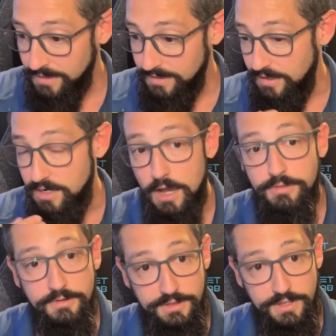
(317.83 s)
Another
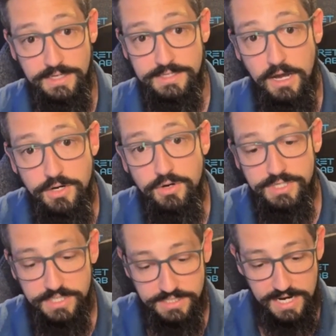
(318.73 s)
thing is
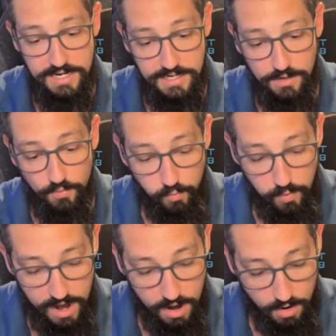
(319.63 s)
understanding
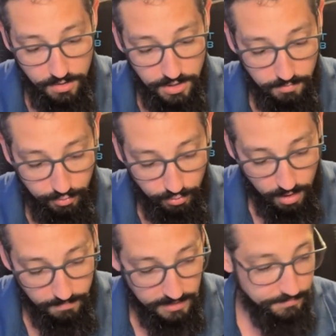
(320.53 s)
where your
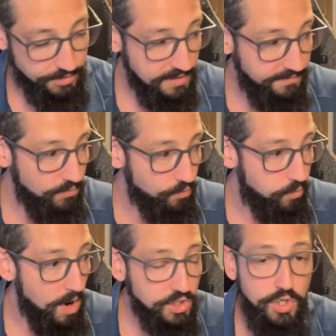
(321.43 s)
problems or even
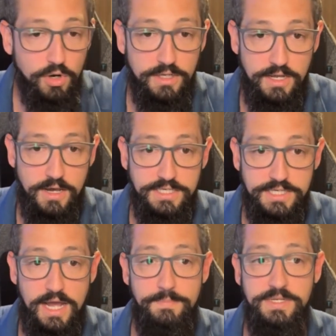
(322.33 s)
what took a lot of
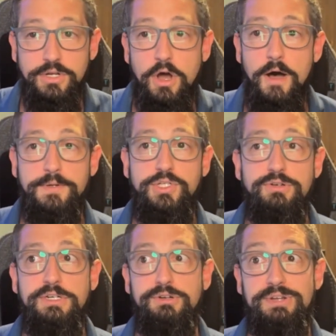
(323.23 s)
time is an opportunity
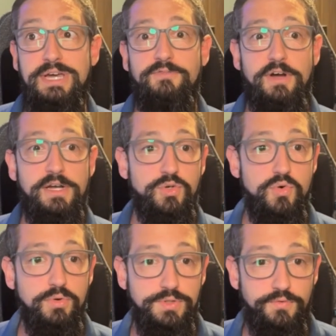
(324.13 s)
to identify
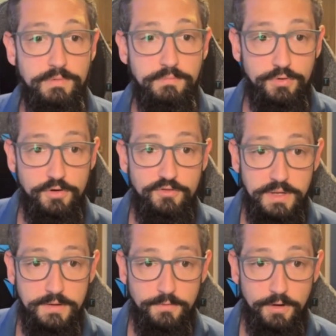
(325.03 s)
tools for improvement,
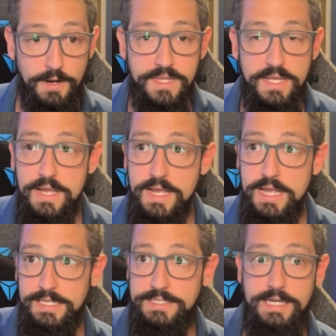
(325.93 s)
right?
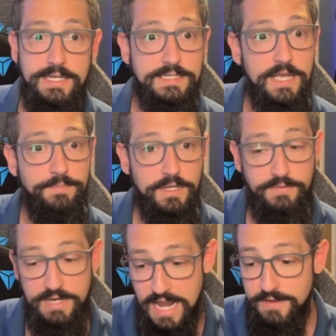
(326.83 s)
Let's take an example of an
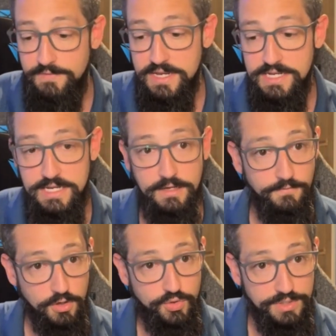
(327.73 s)
AVD, a
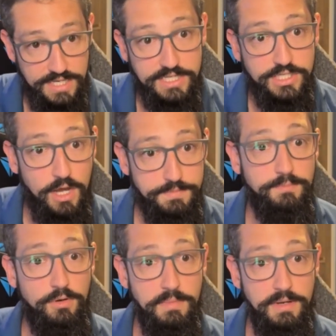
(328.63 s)
virtual desktop
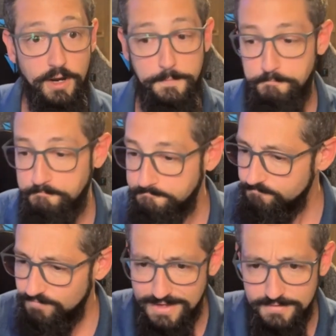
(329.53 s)
deployment, right?
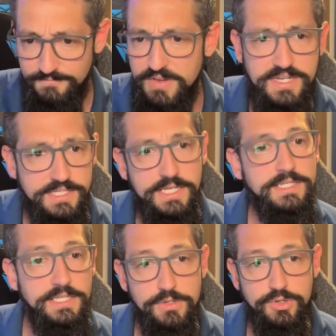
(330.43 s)
50, 60
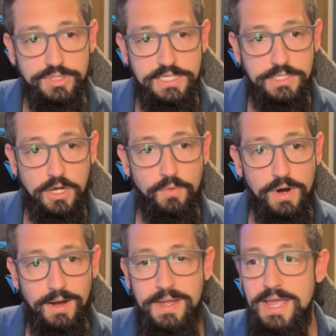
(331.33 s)
users need to go
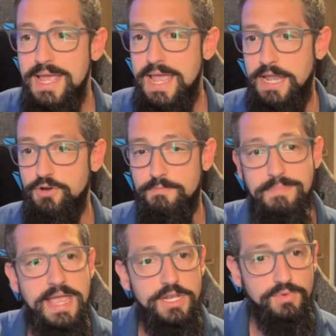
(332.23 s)
up and you're
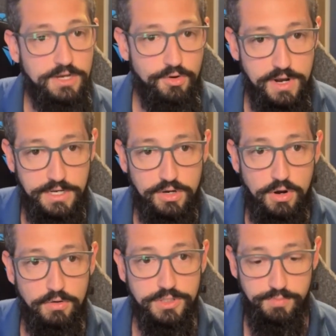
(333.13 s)
manually creating your
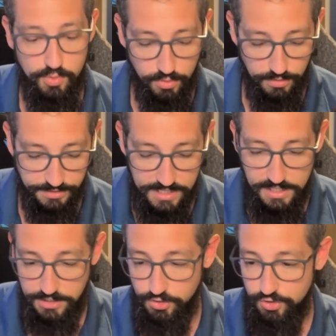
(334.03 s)
host pools.
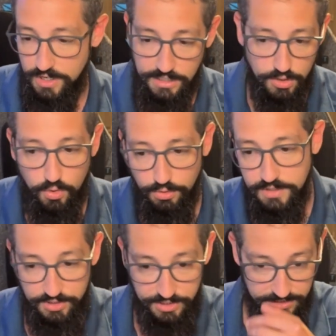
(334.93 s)
You're trying to get your golden
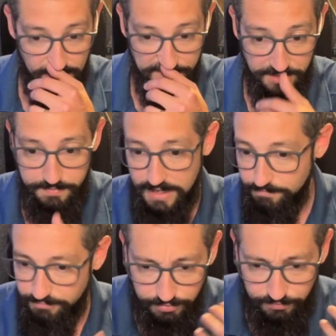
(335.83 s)
images up. You spent
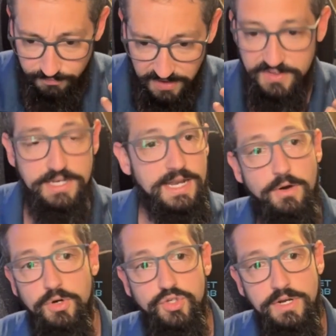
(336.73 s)
15
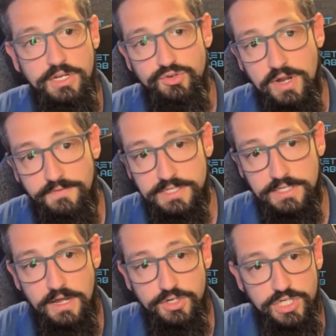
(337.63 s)
hours trying to get your FS
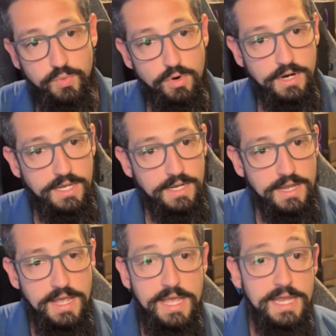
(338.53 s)
logics working.
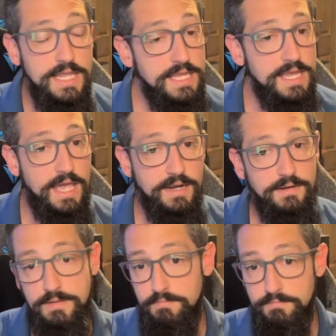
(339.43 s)
In the end,
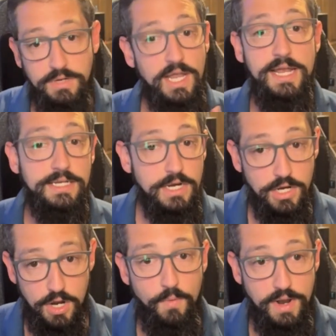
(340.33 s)
client didn't
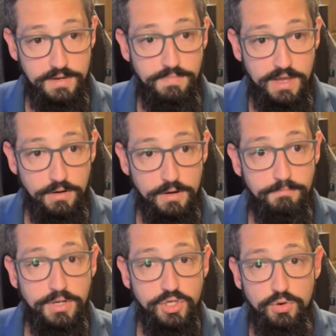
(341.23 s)
know any better,
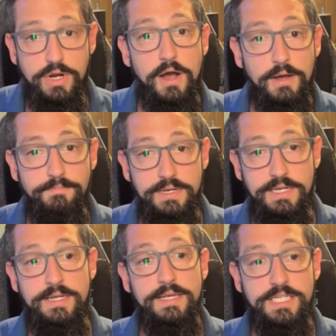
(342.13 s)
but your
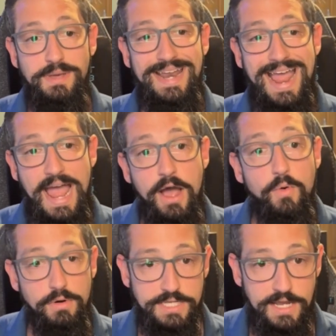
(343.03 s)
company spent
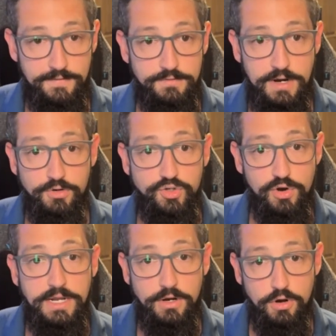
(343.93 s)
hours after hours trying to
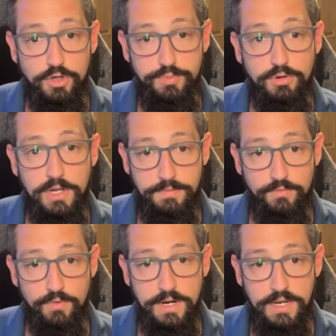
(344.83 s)
get a host pool up and
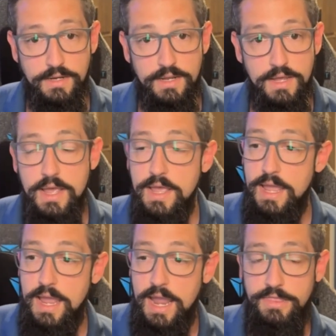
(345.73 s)
running.
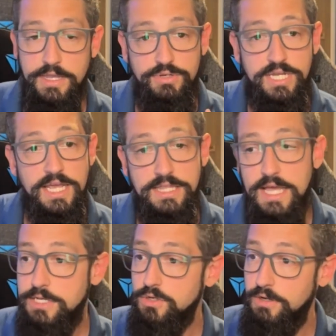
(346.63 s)
And then you take that
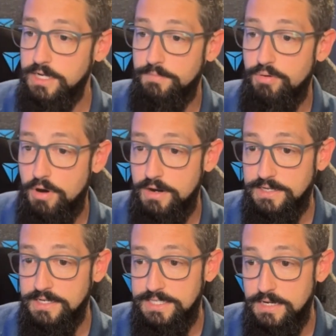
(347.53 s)
and you look at a product like,
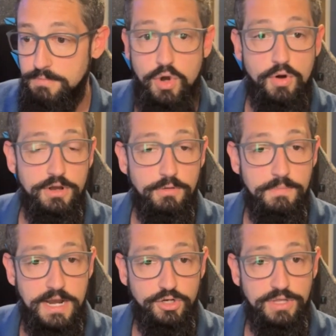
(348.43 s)
say, Nerdio
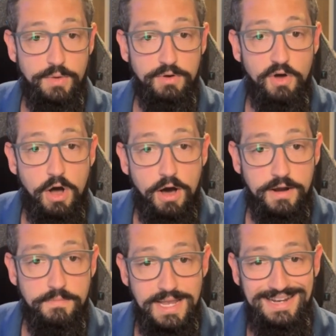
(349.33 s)
Manager that would have
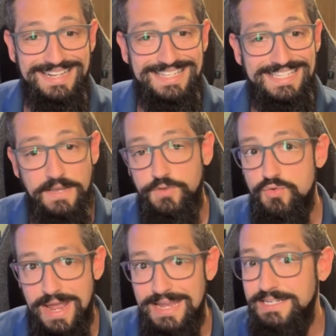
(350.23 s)
automated and saved you
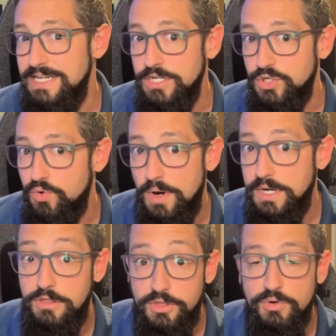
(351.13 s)
18, 20,
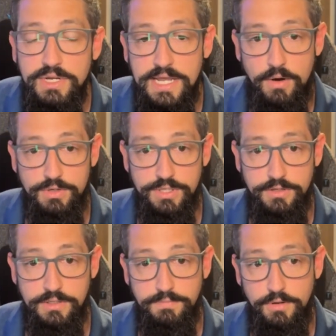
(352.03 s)
30 hours on
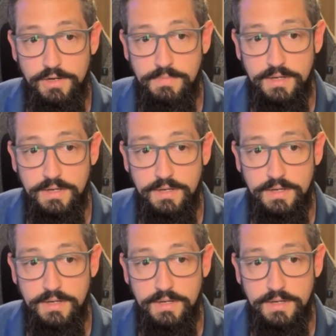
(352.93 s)
deployment,